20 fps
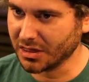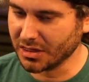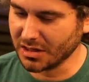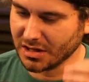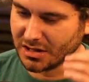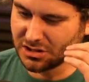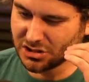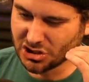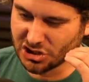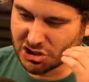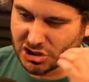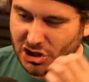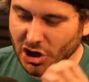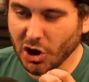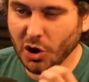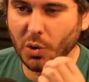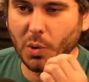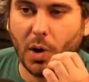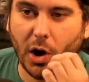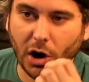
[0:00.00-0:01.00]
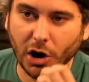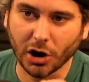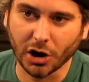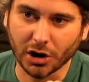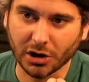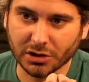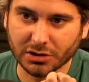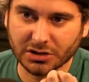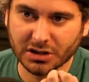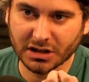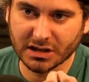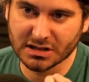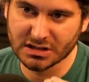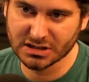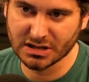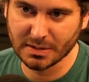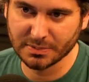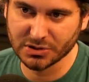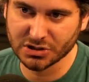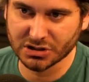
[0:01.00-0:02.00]
it's so hard to
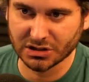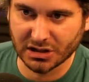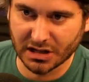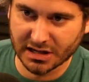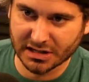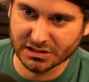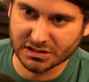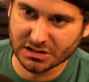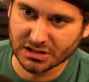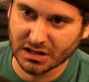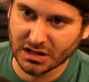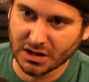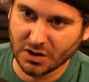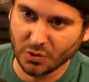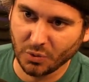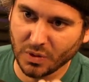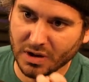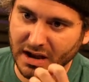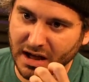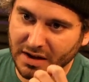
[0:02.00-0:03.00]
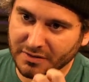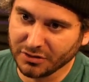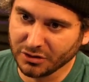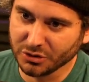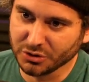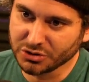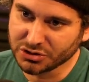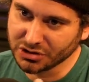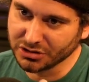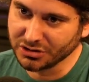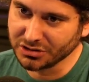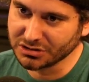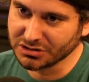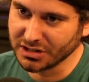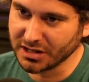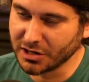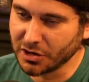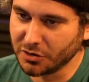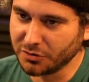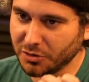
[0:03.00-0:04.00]
conceptualize what evolution looks
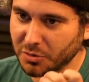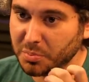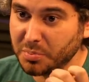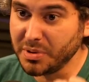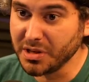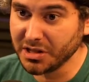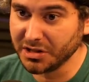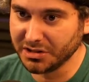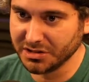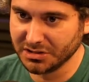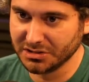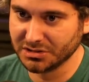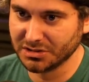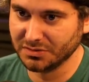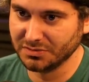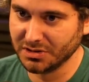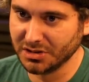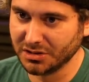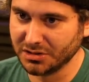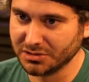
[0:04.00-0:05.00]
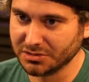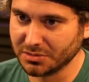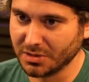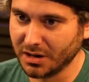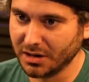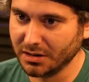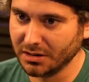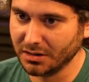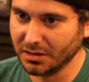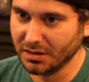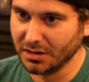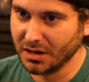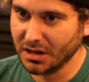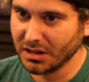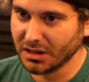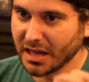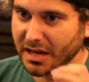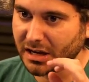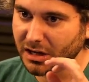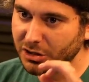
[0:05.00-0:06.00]
like over billions of years, right?
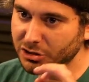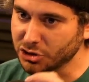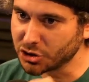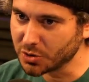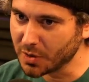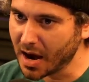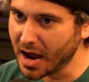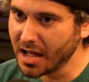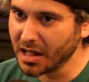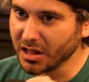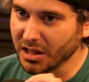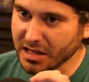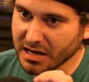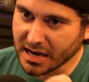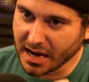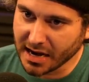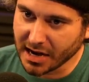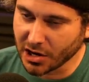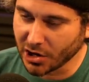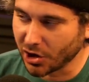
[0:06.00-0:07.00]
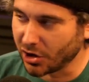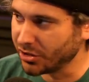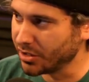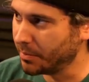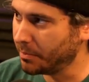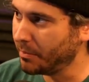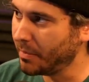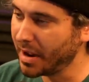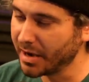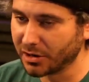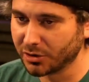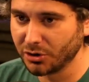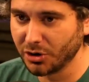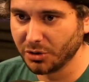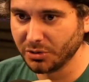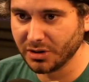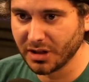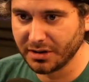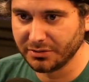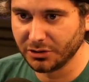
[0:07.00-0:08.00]
Like a trial and error on the micro
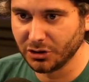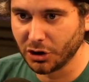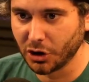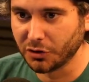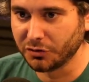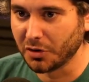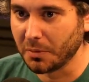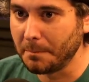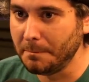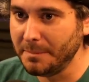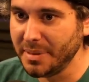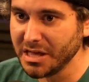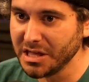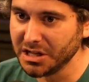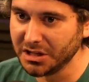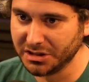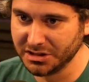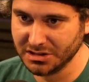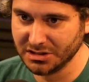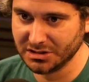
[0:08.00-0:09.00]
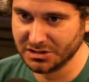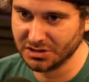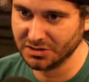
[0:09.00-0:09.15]
level over billions